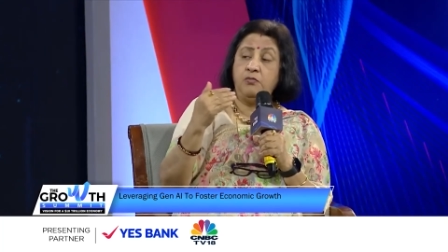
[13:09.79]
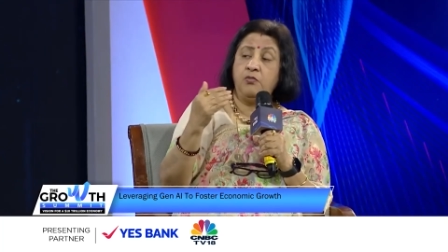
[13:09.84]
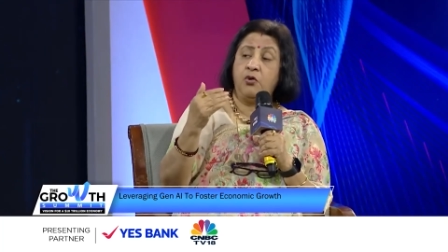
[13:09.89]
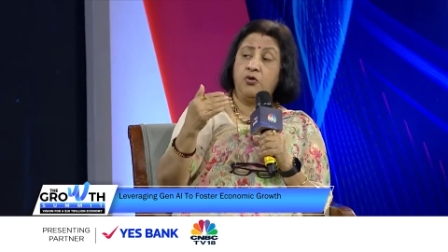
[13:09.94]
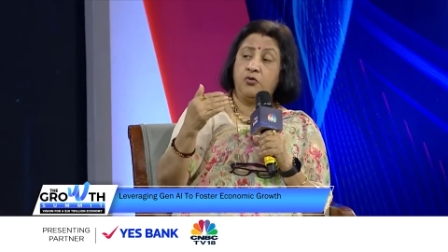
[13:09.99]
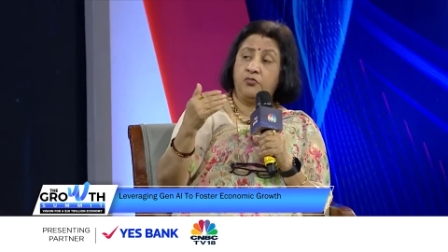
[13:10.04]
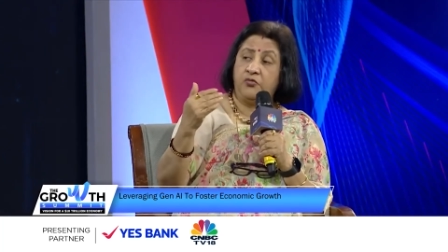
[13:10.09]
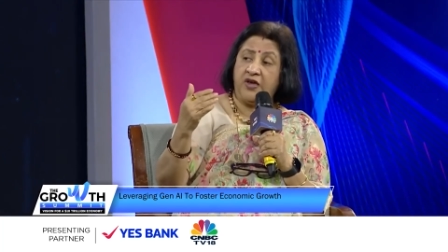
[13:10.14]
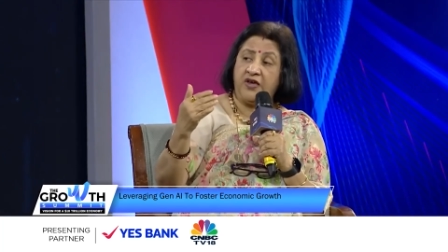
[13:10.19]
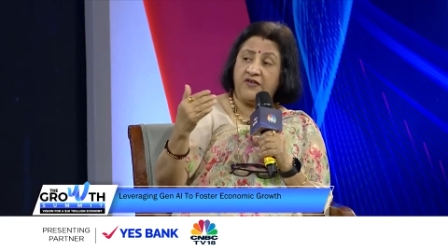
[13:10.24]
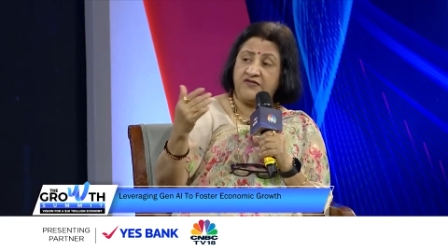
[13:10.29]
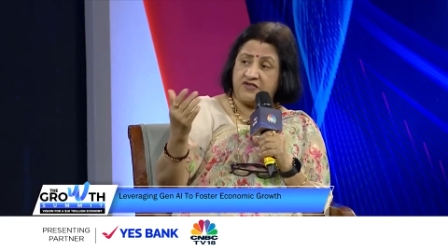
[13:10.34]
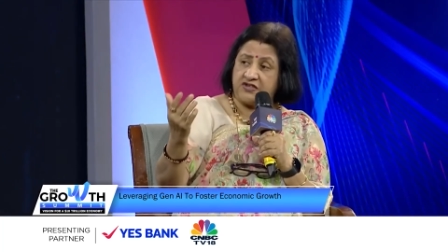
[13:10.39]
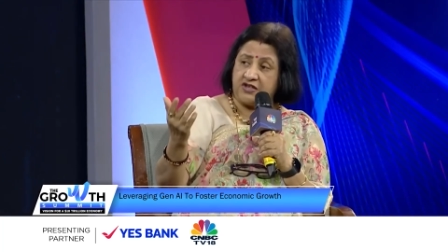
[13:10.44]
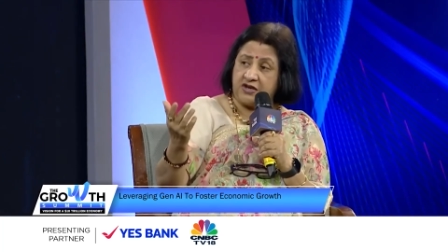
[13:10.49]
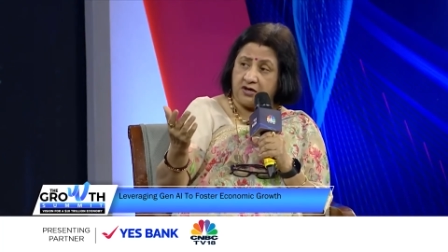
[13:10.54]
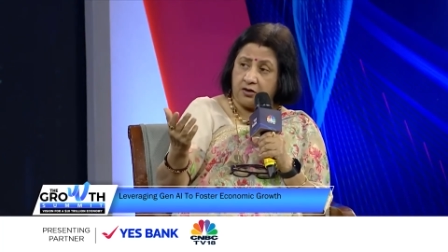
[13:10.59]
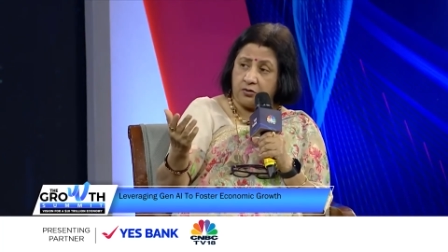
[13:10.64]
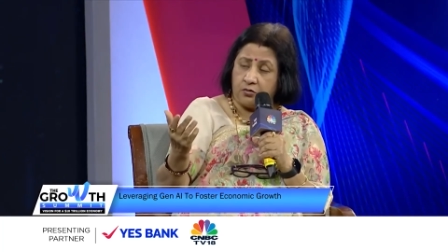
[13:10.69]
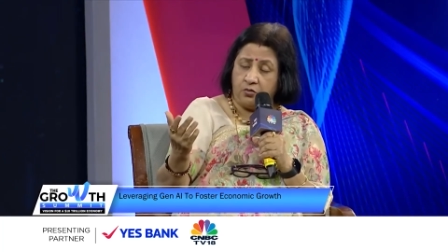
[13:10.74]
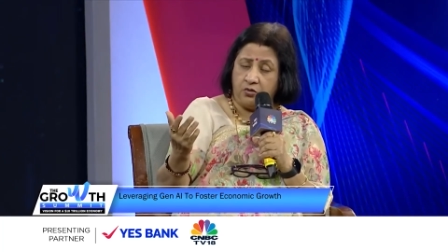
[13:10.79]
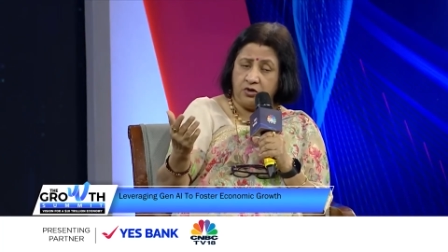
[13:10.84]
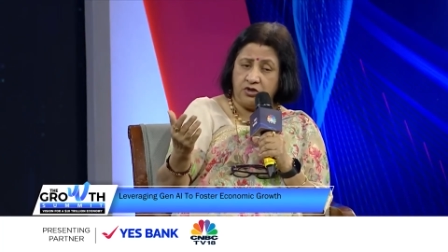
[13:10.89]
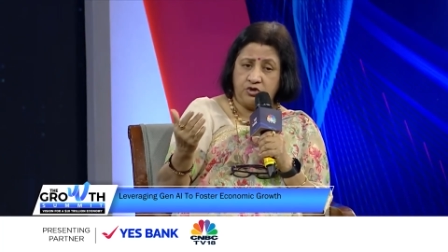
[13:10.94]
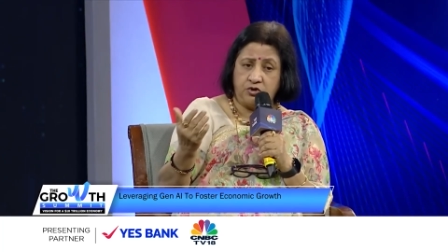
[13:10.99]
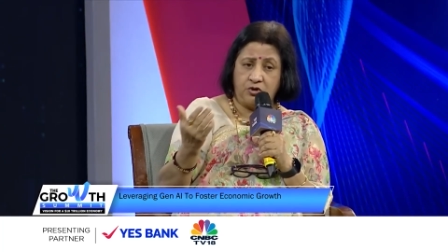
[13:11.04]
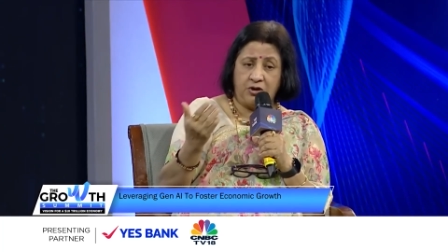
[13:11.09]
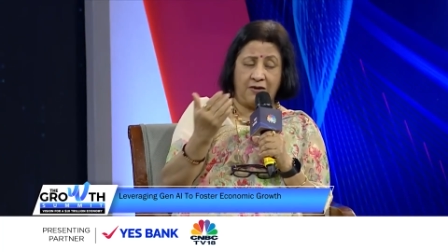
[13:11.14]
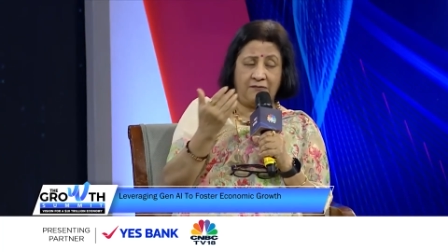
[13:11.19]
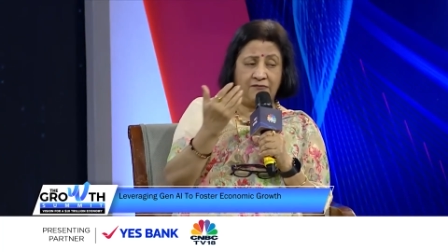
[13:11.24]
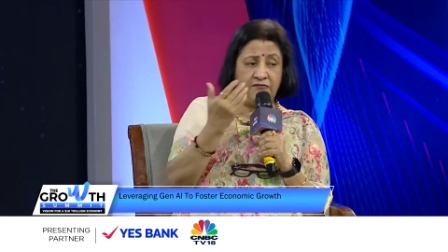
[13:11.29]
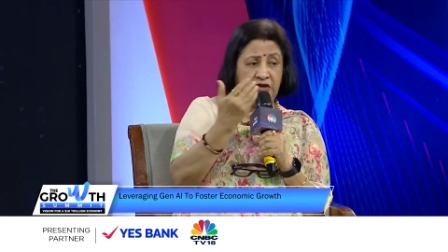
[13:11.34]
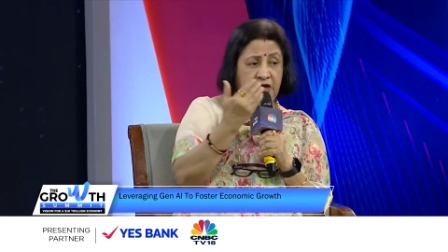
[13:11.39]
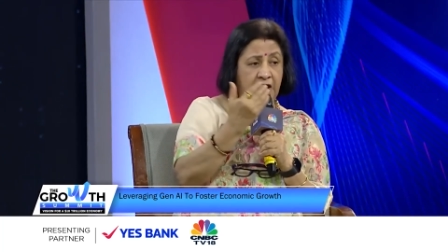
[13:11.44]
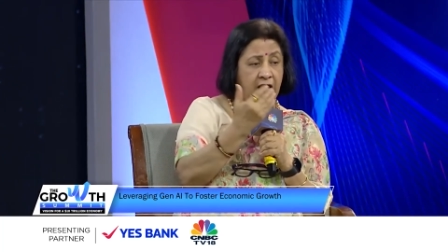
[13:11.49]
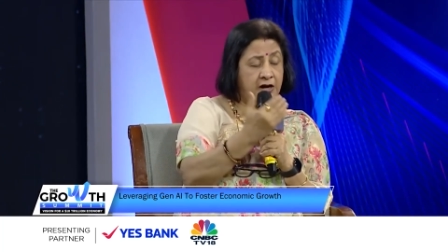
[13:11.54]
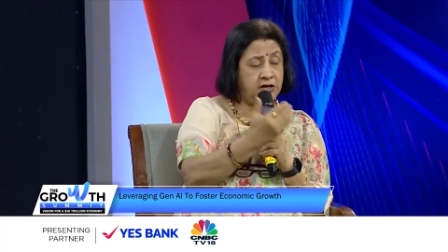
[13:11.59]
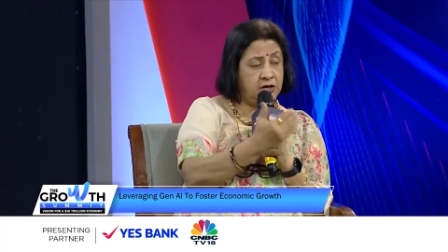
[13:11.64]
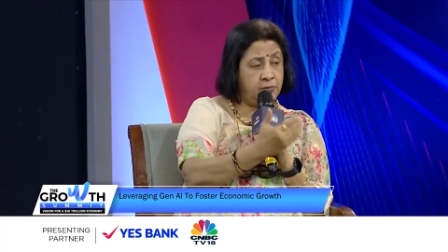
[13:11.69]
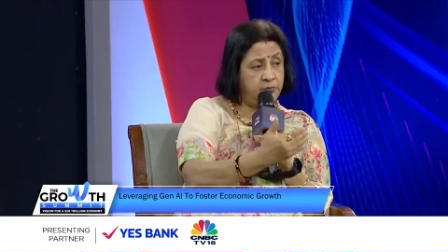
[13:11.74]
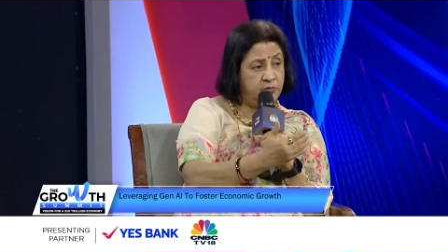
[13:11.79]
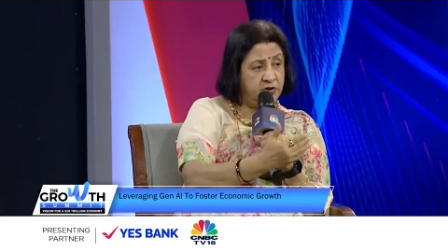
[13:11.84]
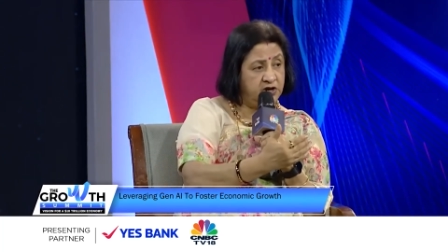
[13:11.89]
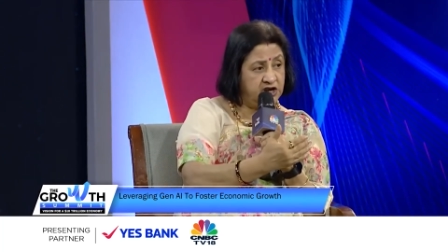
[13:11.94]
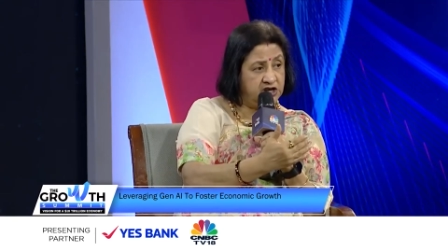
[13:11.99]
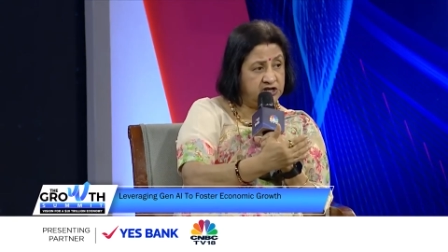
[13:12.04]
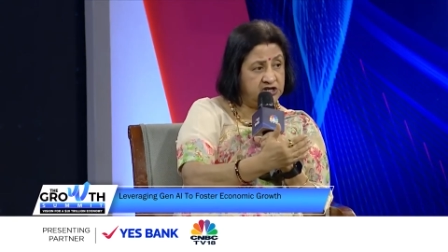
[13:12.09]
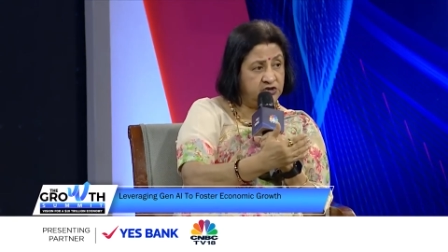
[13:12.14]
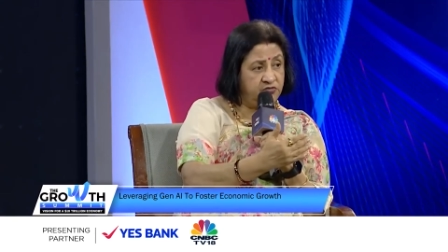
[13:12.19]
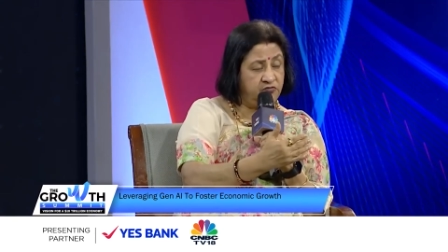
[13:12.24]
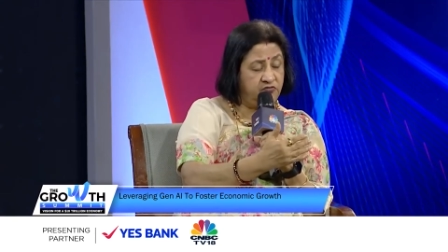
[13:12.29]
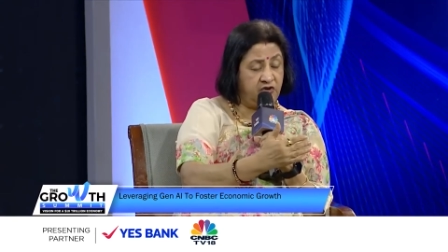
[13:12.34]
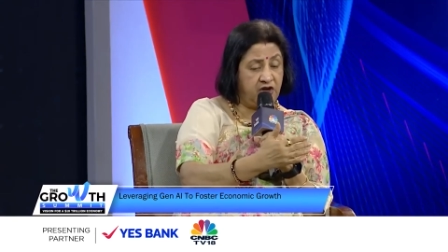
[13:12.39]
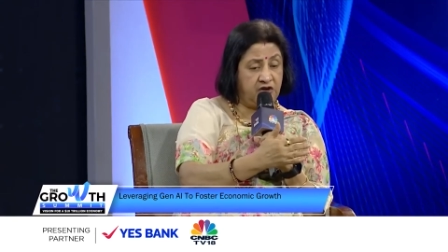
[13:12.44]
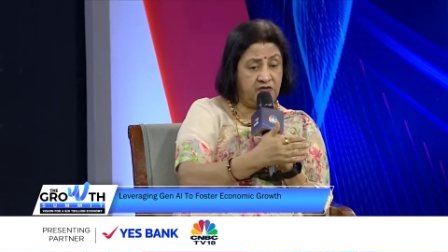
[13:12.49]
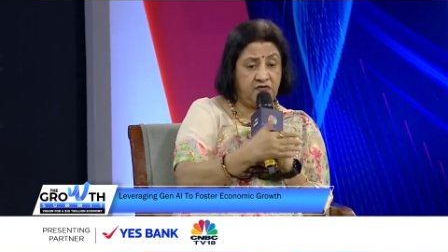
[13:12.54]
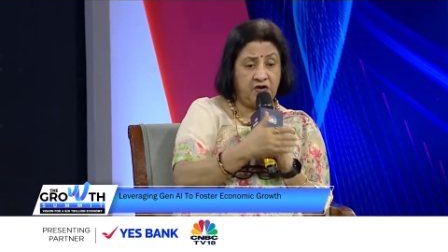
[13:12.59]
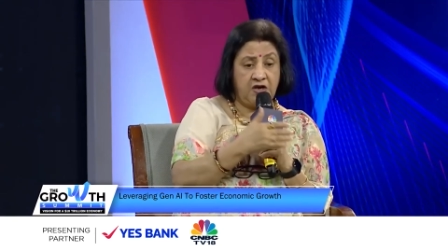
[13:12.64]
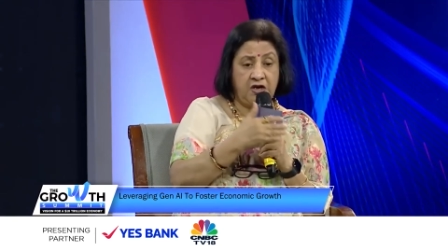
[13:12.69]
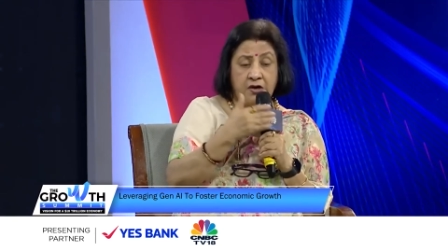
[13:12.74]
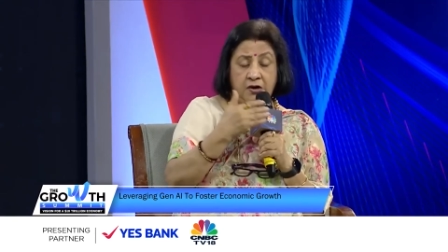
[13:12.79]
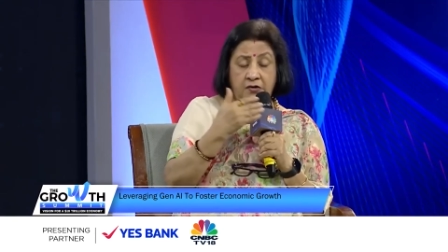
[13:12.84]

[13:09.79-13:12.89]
more waves that are going to come. We had a predictive wave.